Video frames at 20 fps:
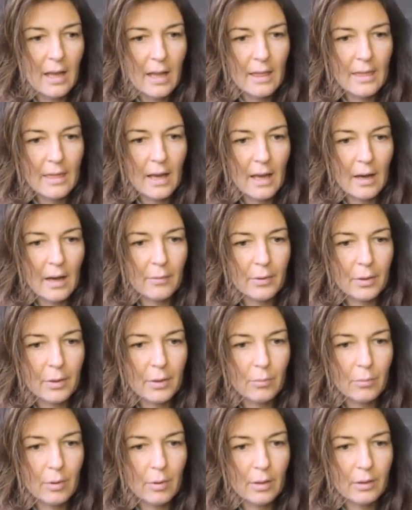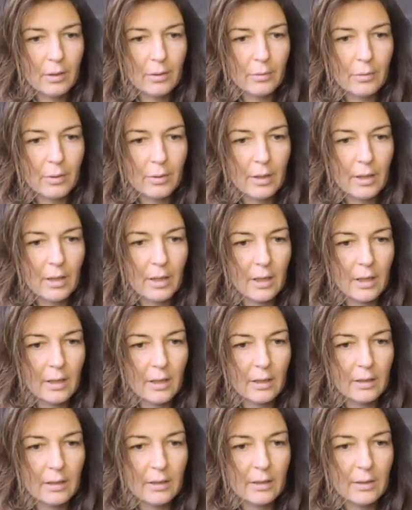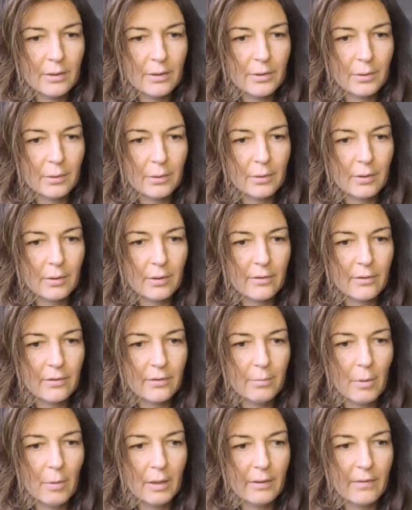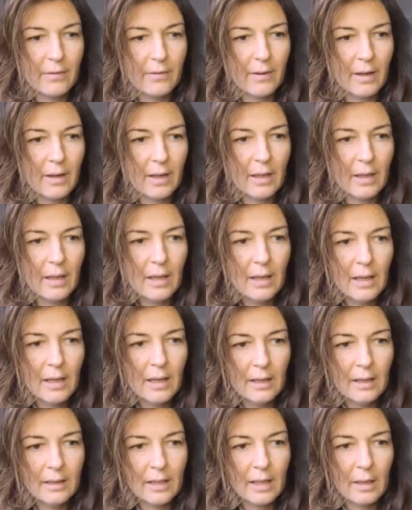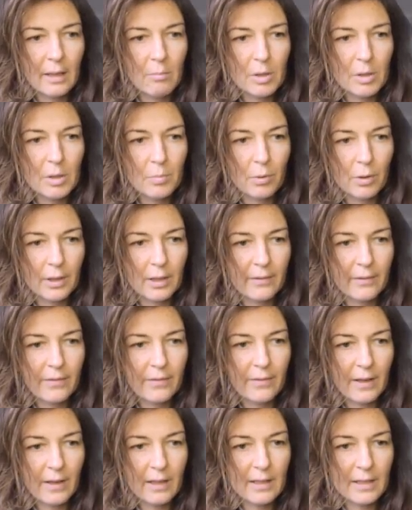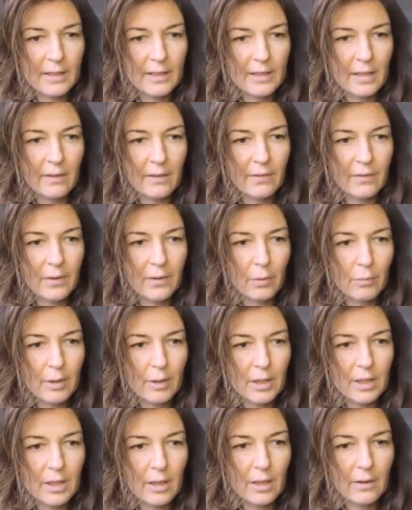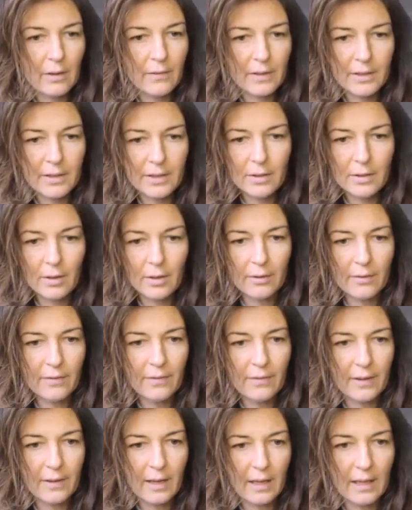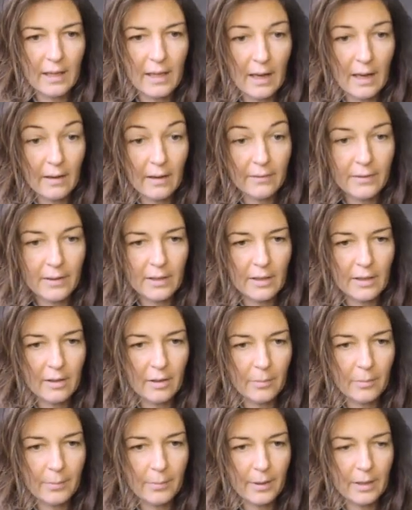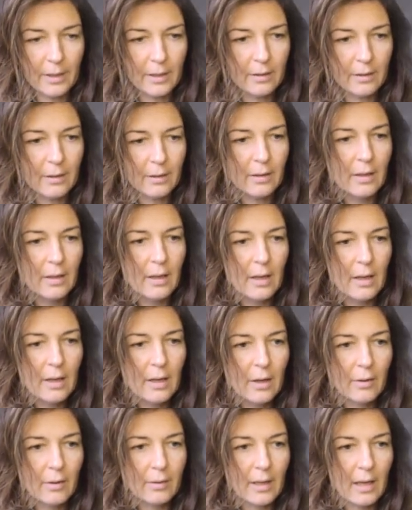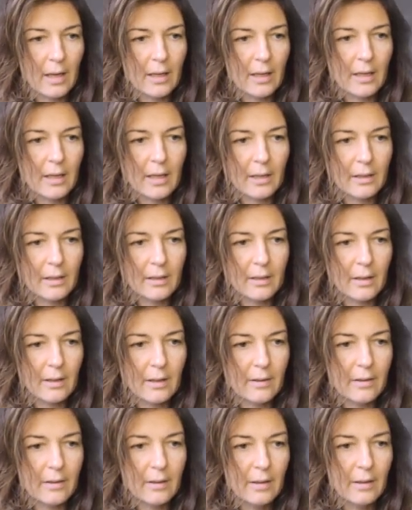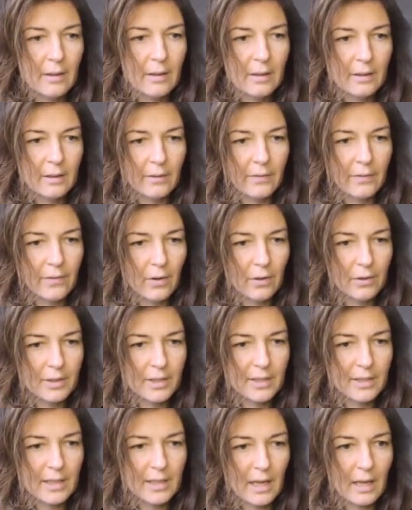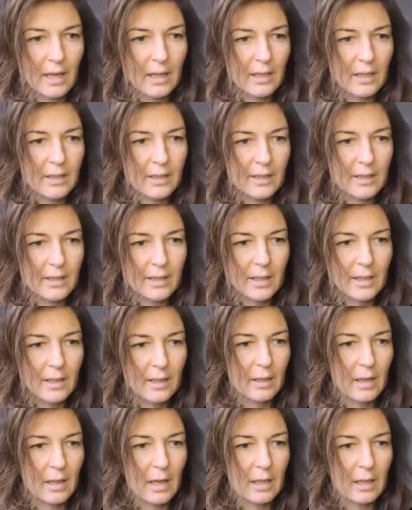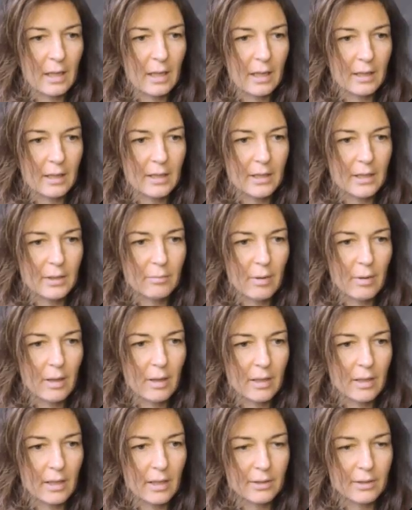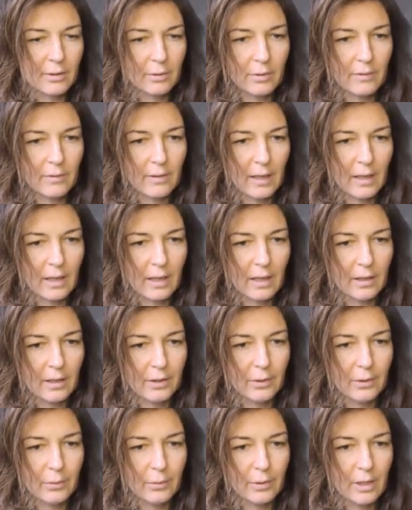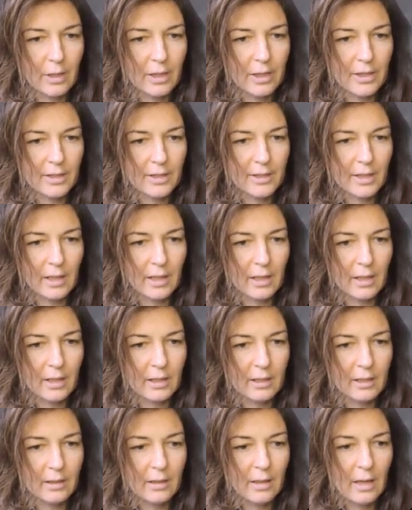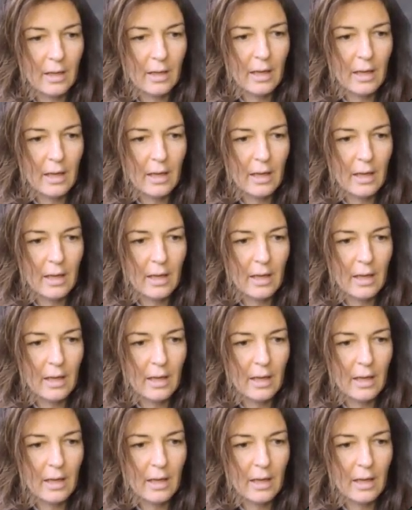now you want to here sort of modify the image border thickness if you wish, if it's not thick enough in your opinion. Okay, here the font size, I like this one, it's sort of like cartoonish style.